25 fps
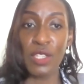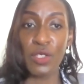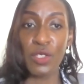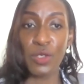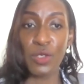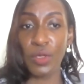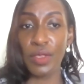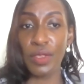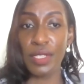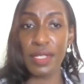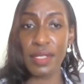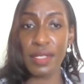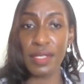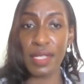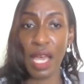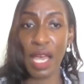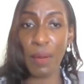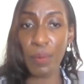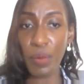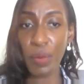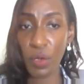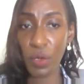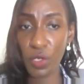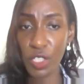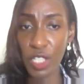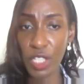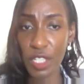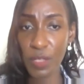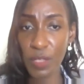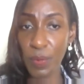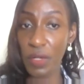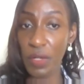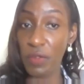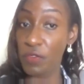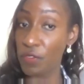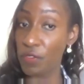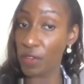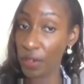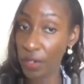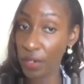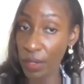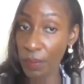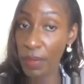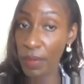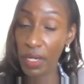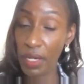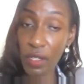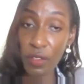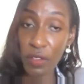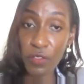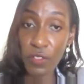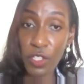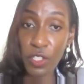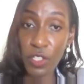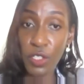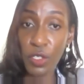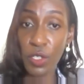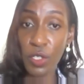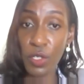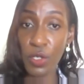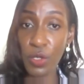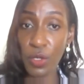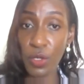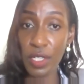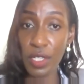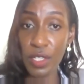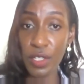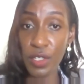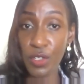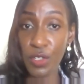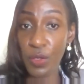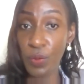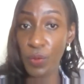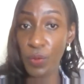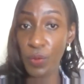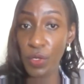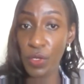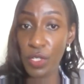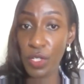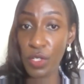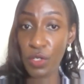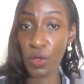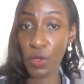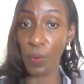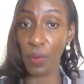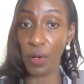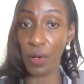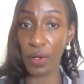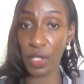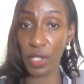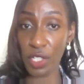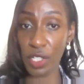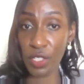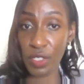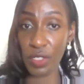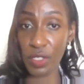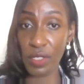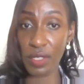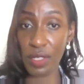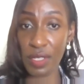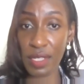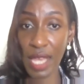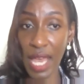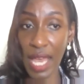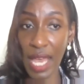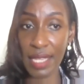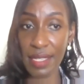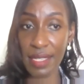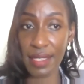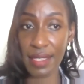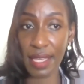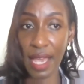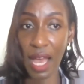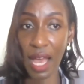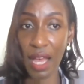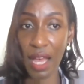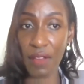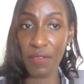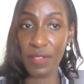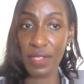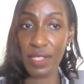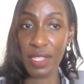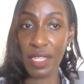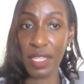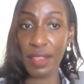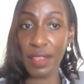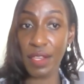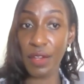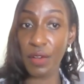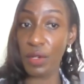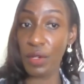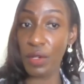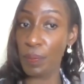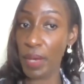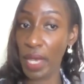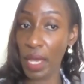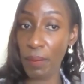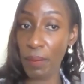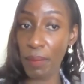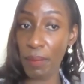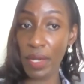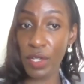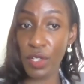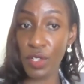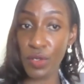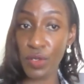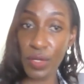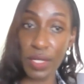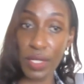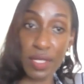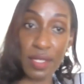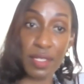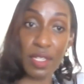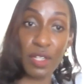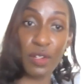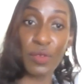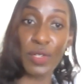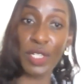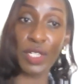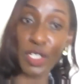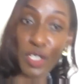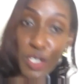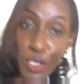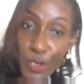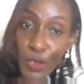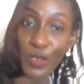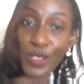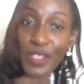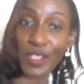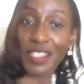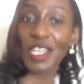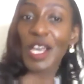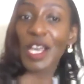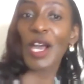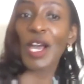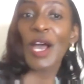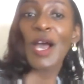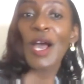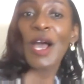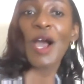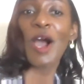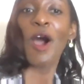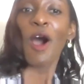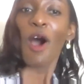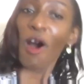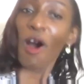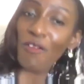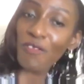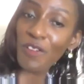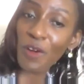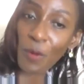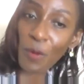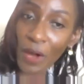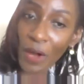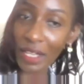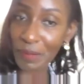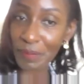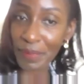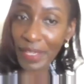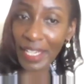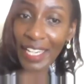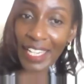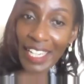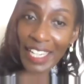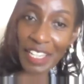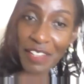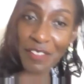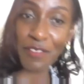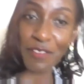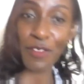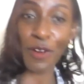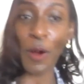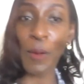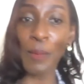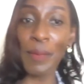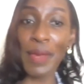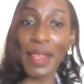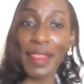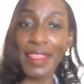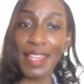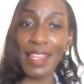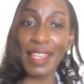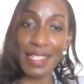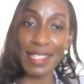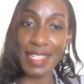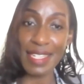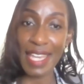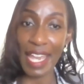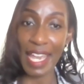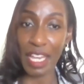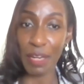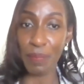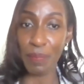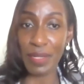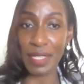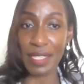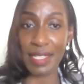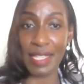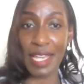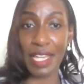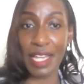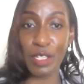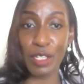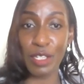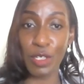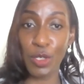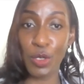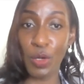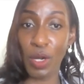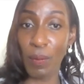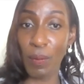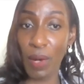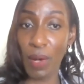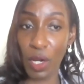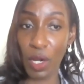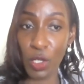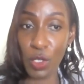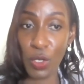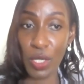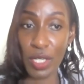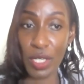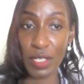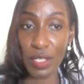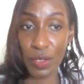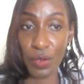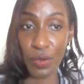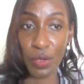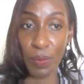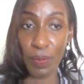So this approach has been very beneficial to the distributors' operations, as they have seen their repayment risk reduce overwhelmingly from 88% to about 23%.